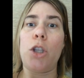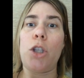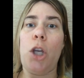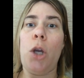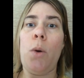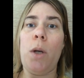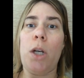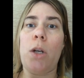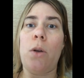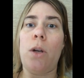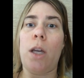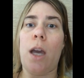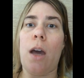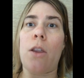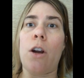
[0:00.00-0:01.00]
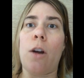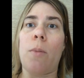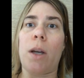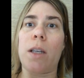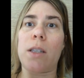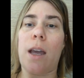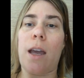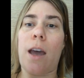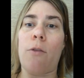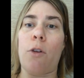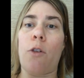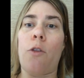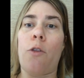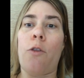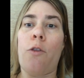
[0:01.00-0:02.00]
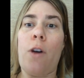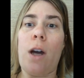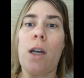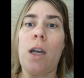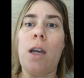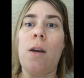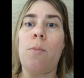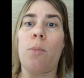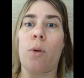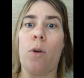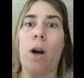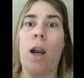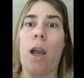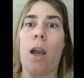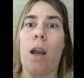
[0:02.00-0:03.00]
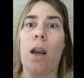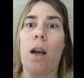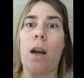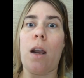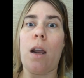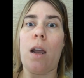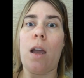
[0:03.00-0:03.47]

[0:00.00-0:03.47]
two and two together because I have a fucking brain,